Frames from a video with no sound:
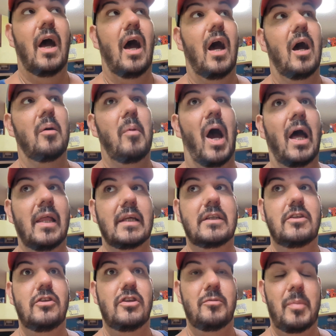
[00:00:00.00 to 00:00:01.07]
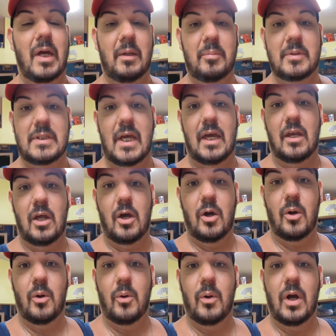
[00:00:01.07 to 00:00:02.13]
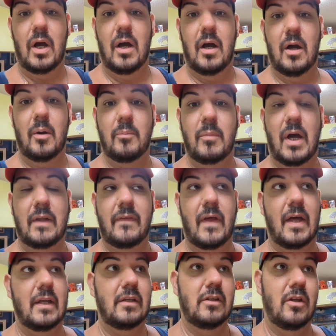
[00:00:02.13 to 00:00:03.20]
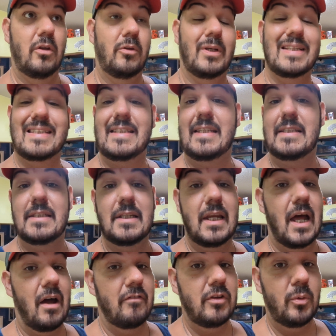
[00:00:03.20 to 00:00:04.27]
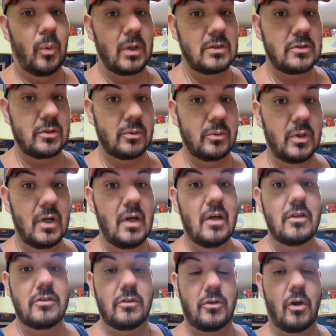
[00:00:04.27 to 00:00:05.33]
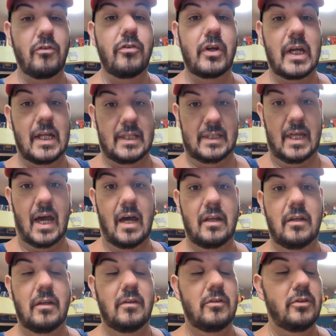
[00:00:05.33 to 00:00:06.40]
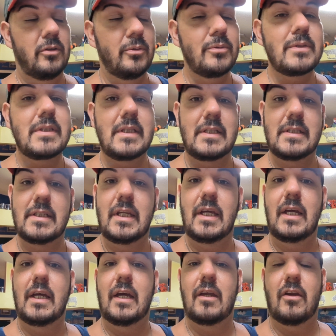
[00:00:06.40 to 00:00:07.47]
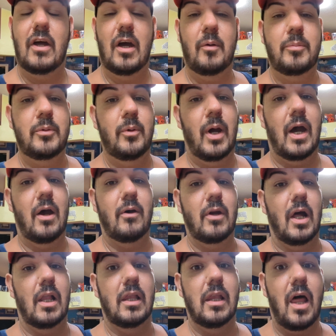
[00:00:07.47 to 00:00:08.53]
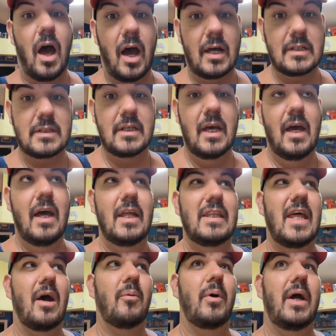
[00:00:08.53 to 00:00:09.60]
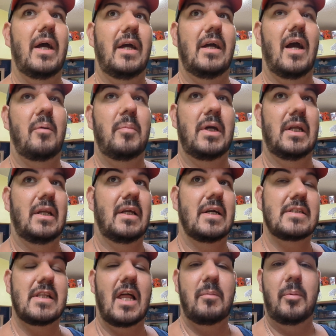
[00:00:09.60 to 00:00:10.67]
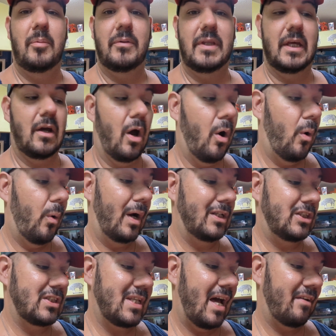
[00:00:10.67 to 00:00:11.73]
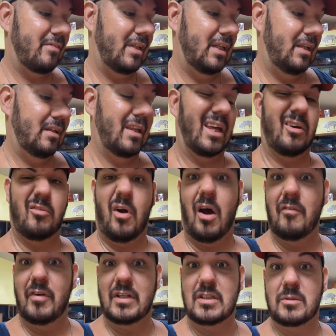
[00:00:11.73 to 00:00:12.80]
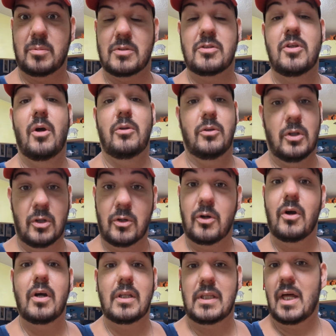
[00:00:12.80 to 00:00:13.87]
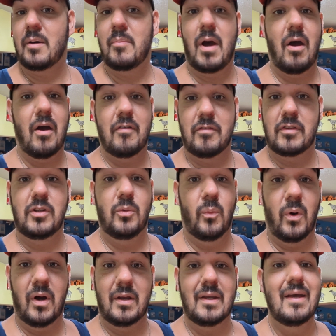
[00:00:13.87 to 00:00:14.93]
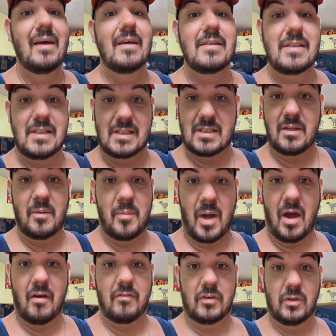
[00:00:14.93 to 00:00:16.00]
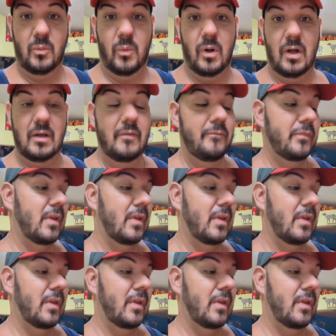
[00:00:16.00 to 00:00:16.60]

I like to do the baked potato, and then you can season it however you want to. So don't forget that. Use seasoning; it'll help you out a lot. That way, I mean, because a lot of people think, oh, I just have to eat like raw vegetables. No, you can cook them however you want, season them however you want.